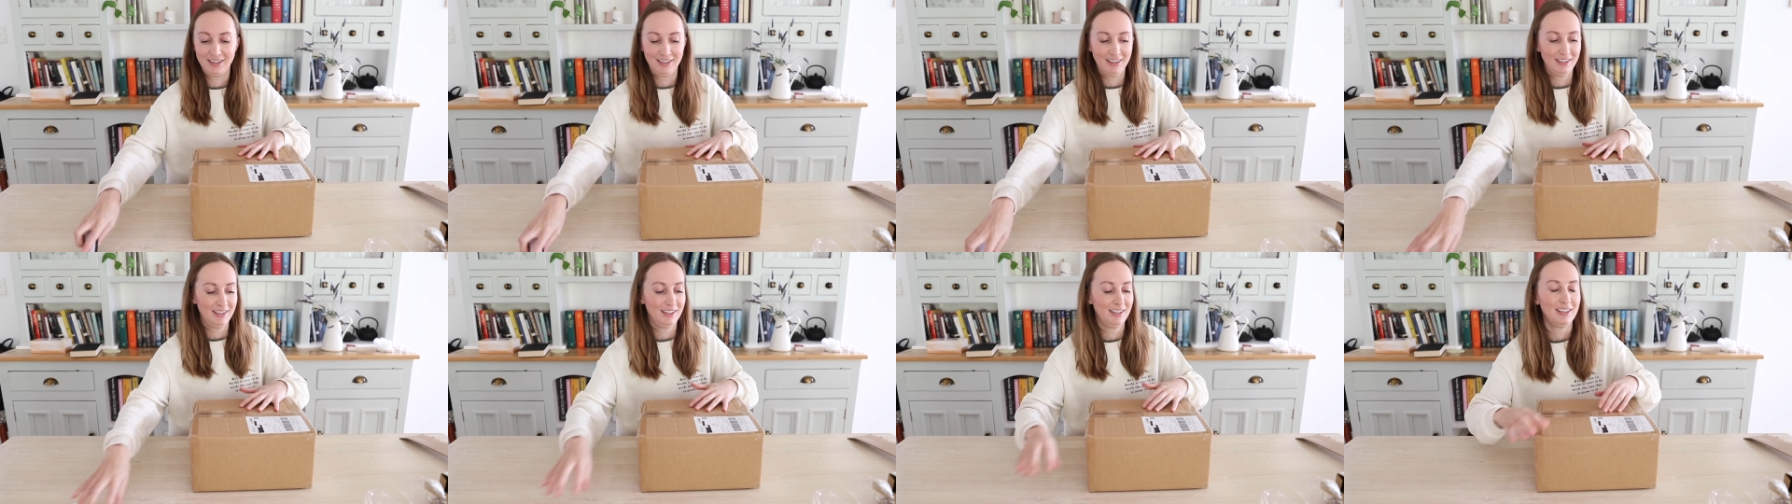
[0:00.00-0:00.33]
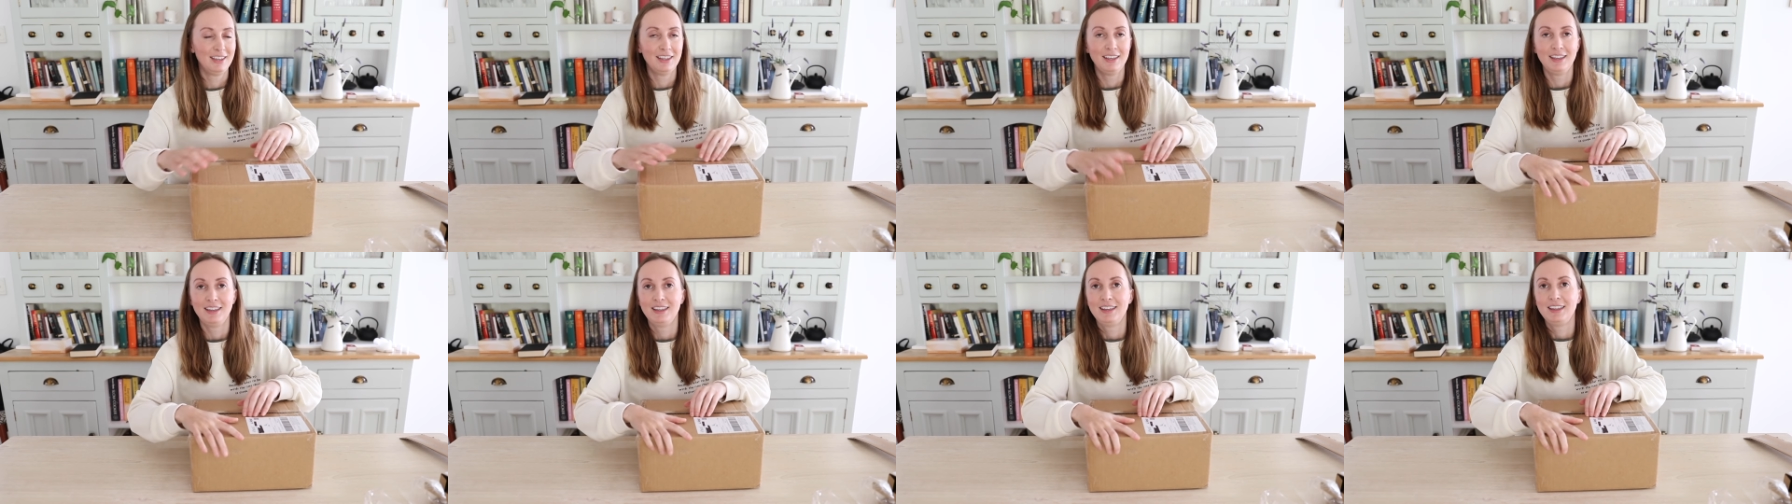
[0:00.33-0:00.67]

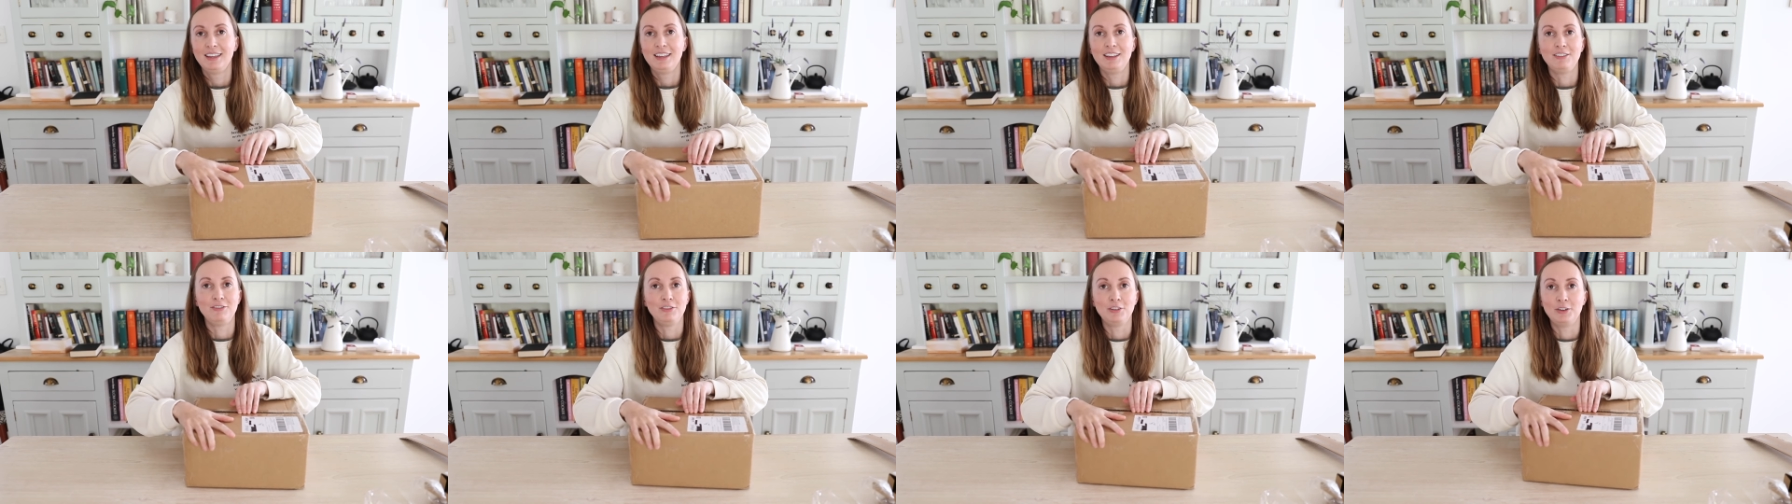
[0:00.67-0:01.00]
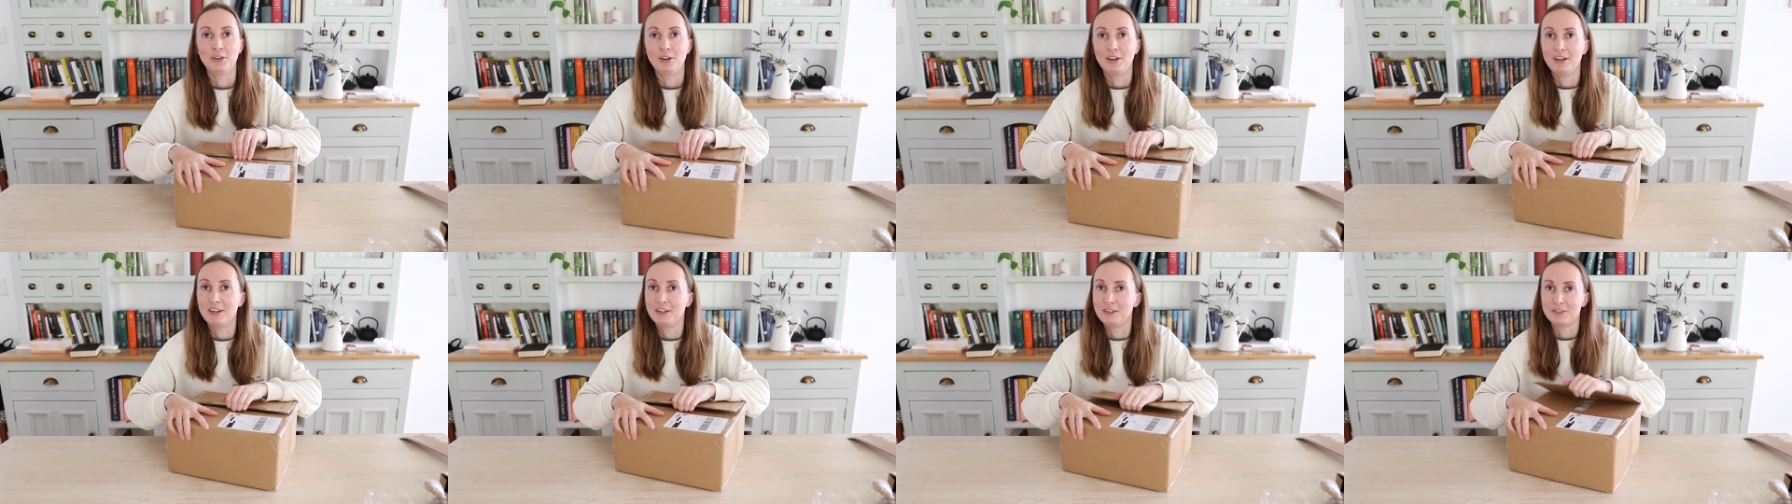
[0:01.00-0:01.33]
if you're
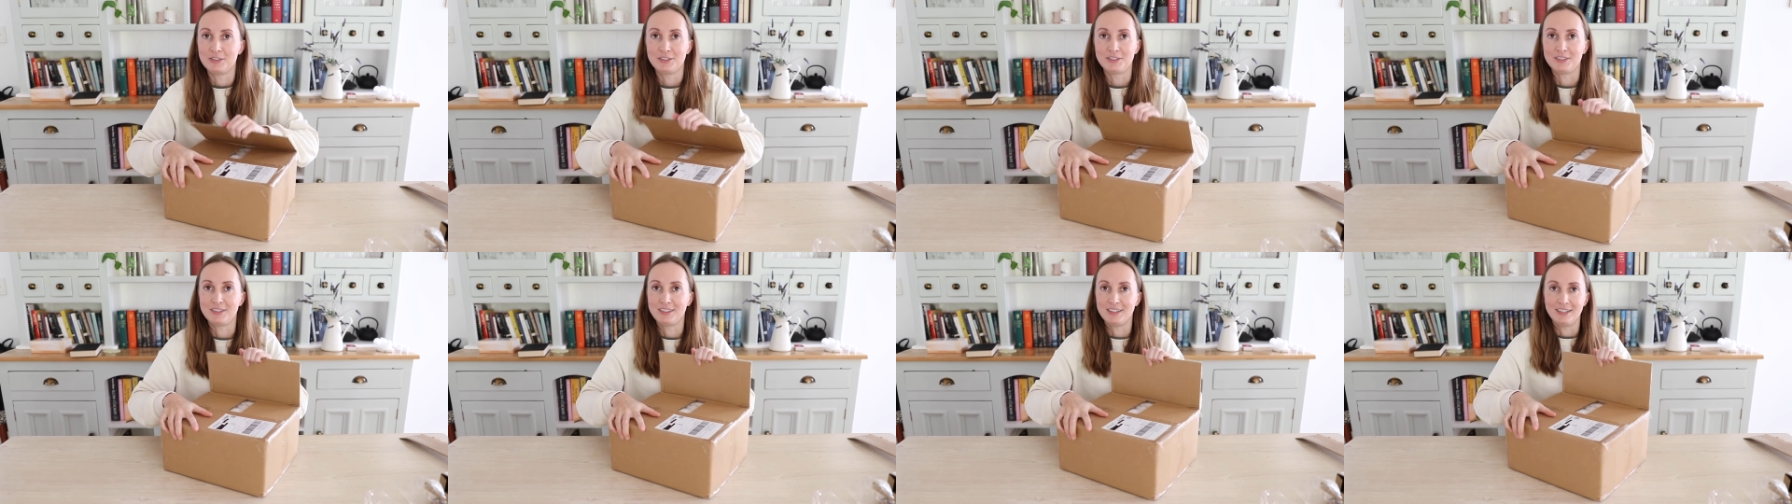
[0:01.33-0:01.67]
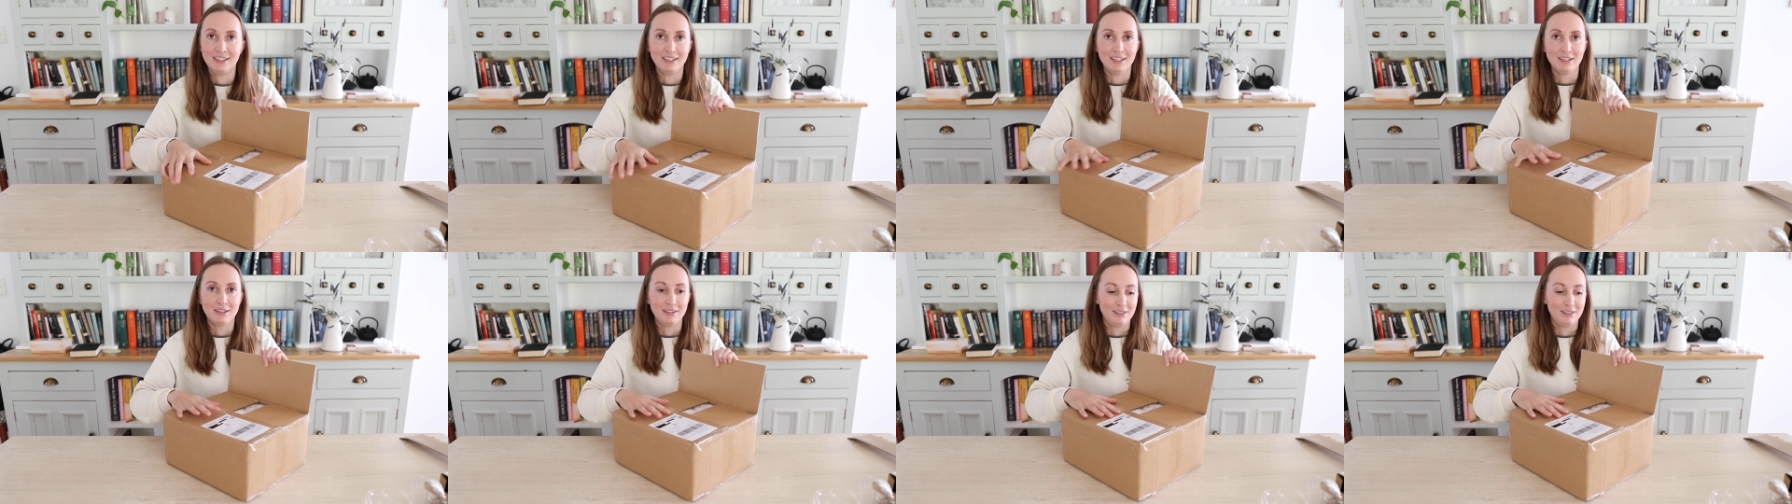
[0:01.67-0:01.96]
not interested,